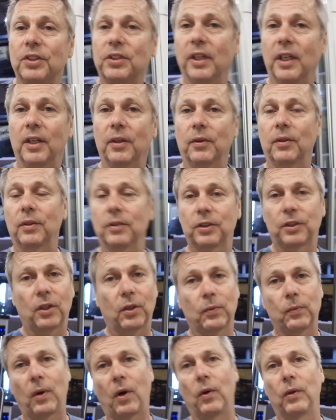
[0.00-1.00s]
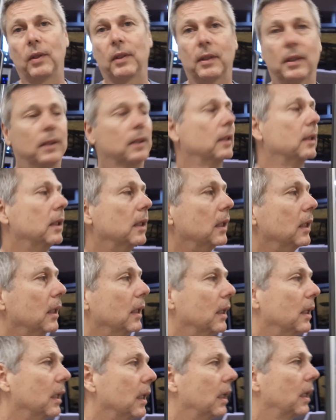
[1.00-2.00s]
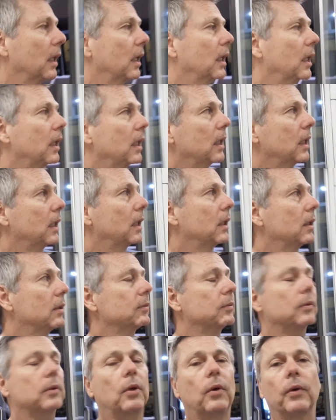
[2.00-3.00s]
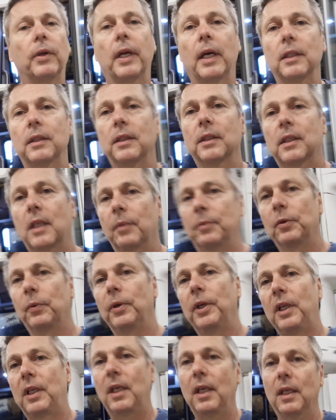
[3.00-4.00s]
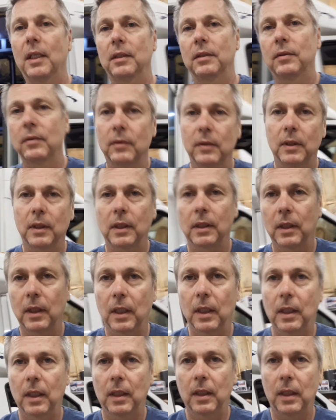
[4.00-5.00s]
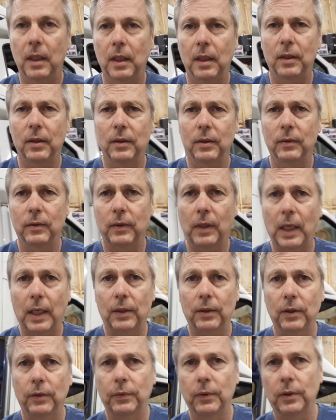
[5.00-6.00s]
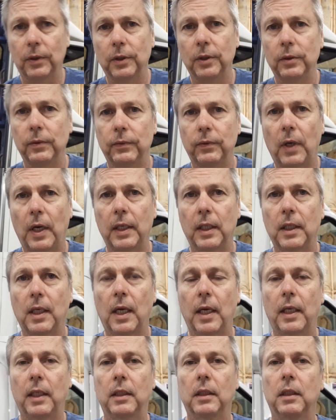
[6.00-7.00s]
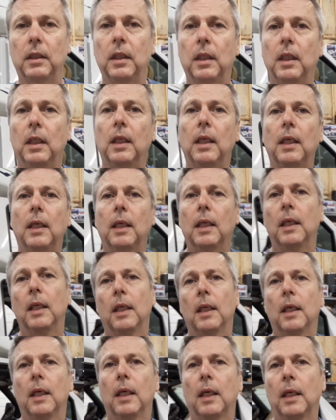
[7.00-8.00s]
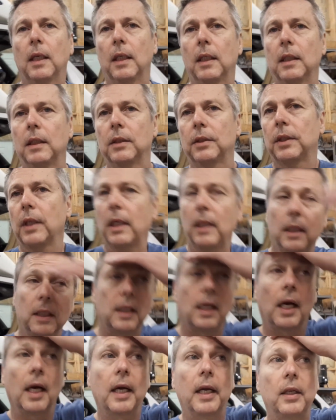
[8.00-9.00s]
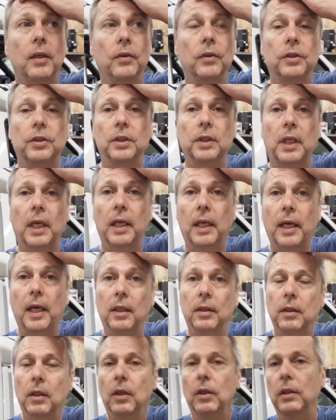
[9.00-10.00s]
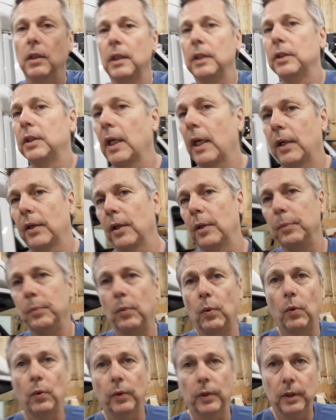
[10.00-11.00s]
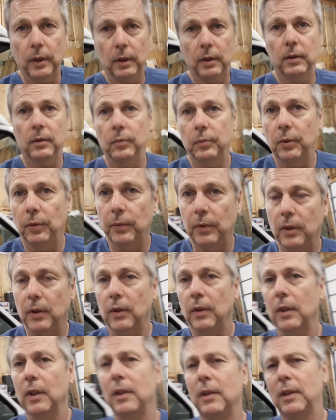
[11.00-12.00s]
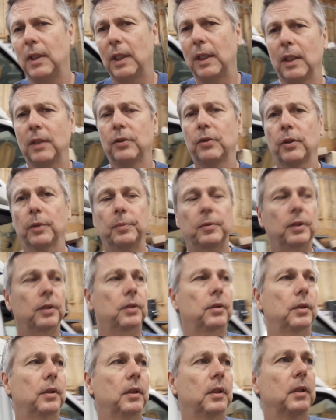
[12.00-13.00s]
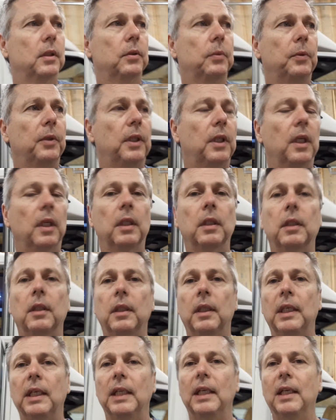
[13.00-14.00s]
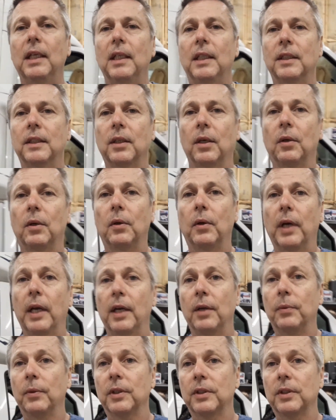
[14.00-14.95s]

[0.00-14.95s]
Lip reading: thing. We're going to start rolling. We're going out this coming weekend. Either, I don't know if we're going to do Friday night and stay the night, or just head out early Saturday morning. We're going to go on a little hunting trip this weekend. So, and we're